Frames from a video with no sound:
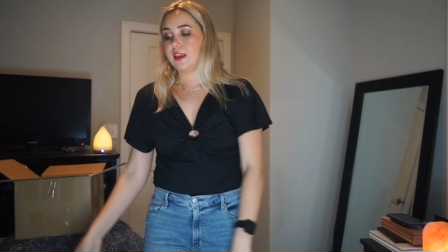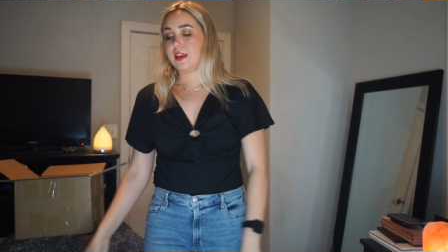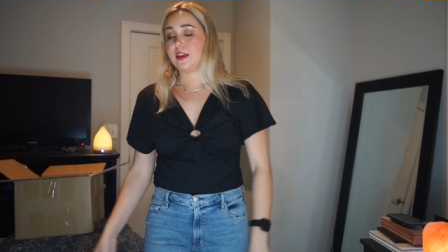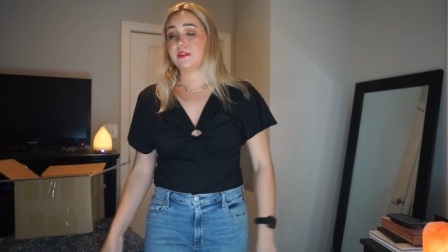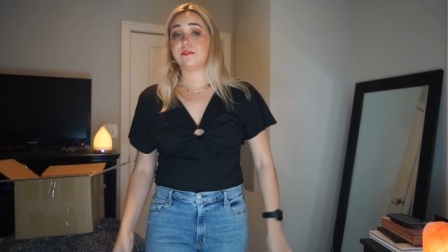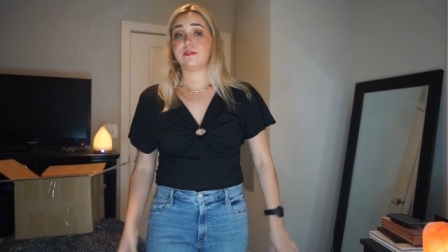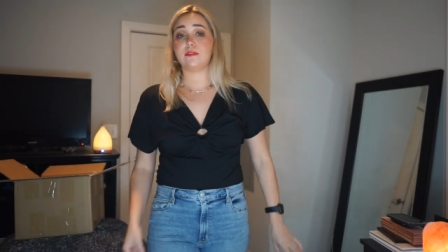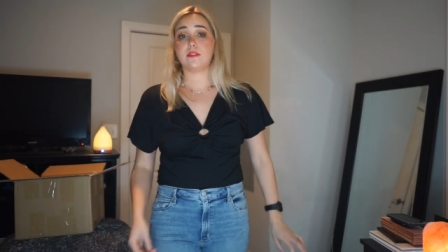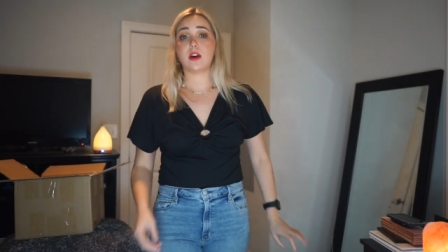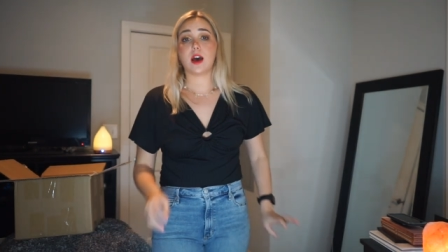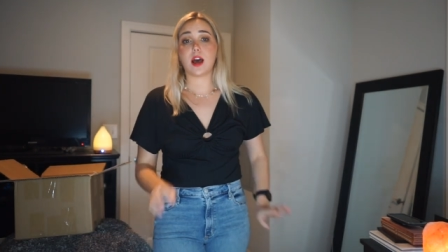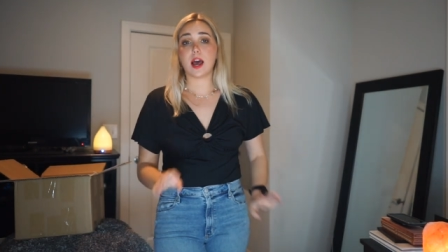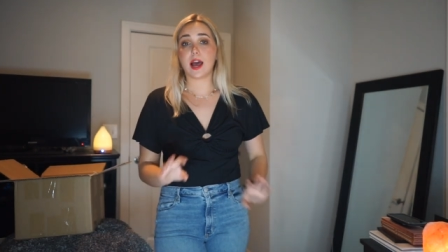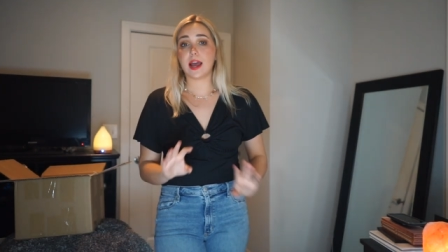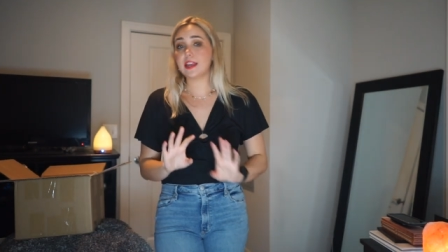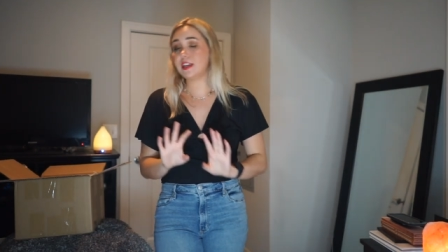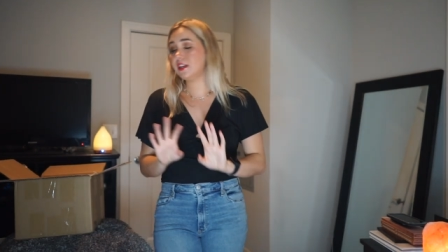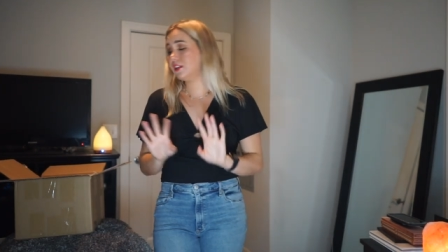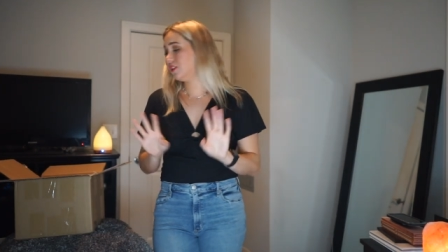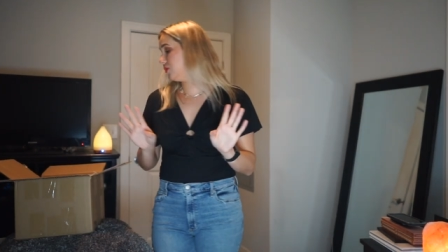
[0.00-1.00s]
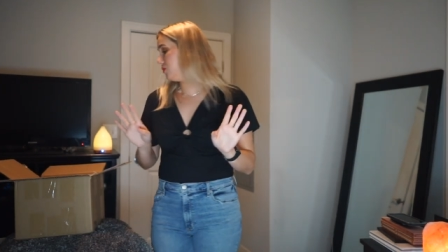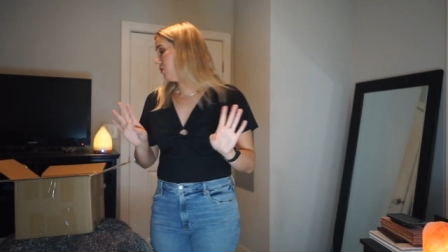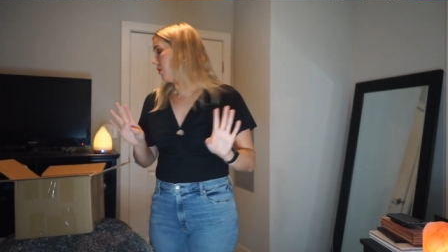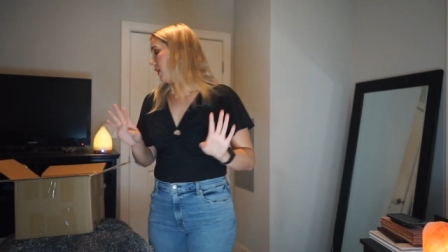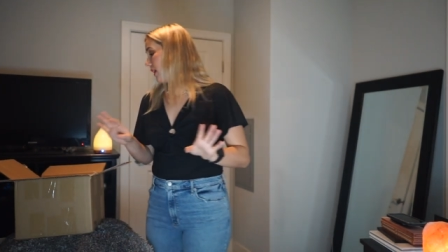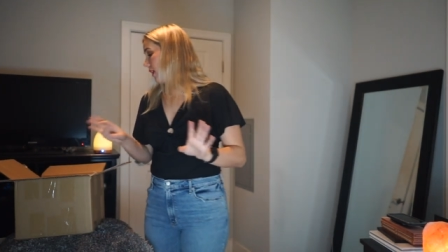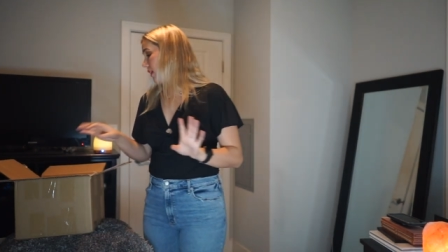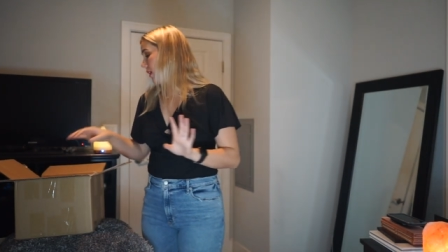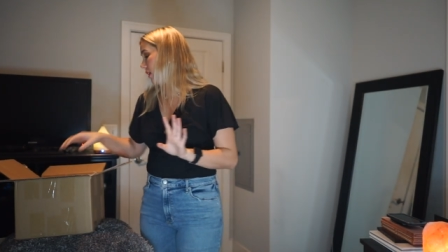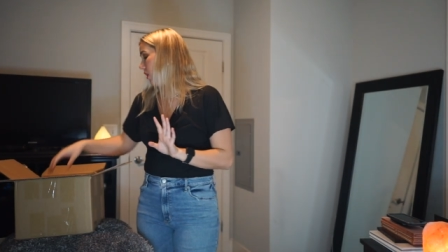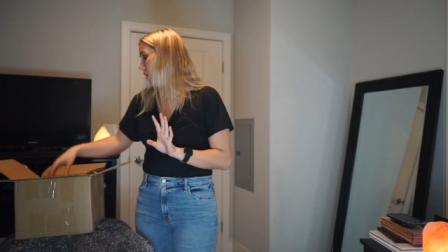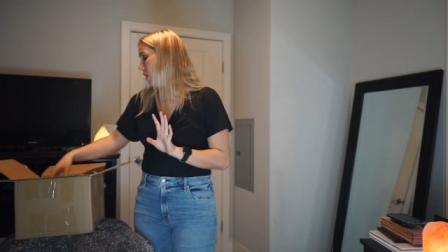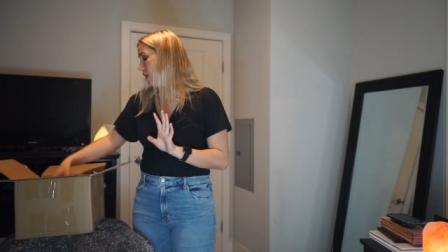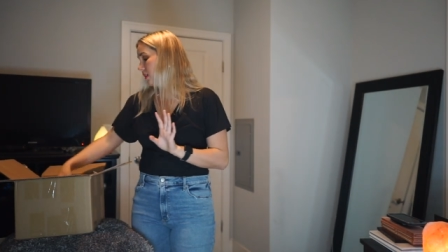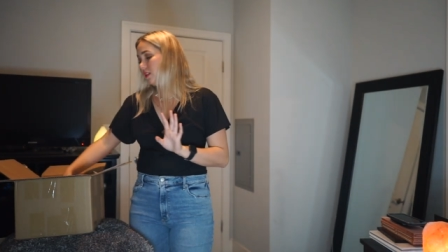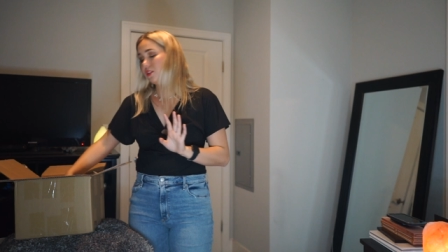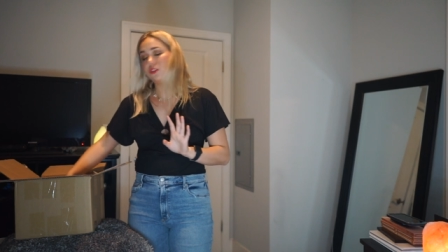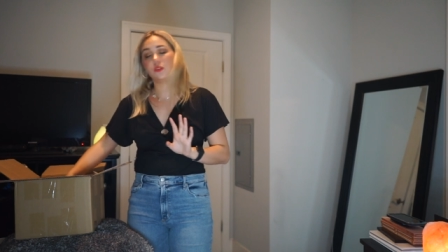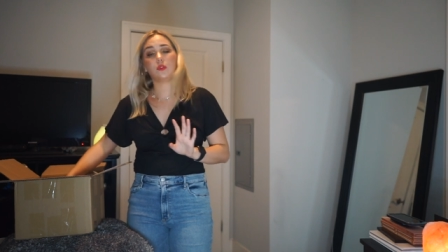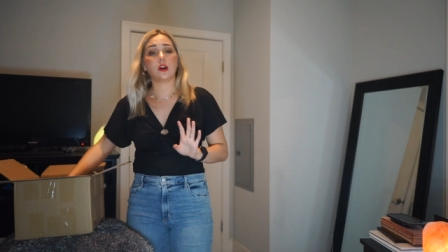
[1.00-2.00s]
If I can do like a
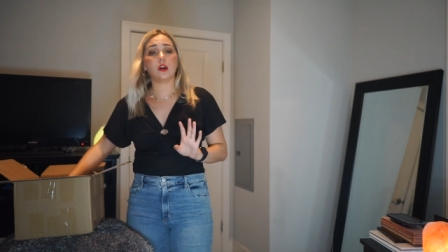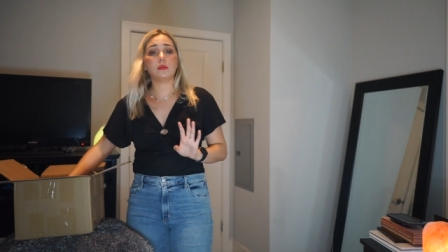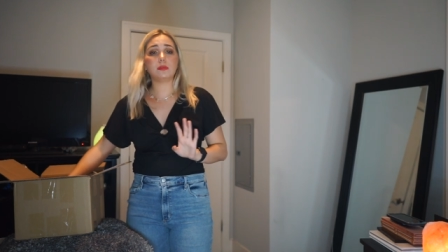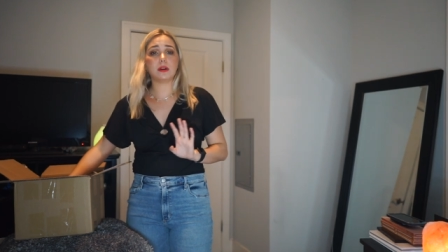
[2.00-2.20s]
closet tour,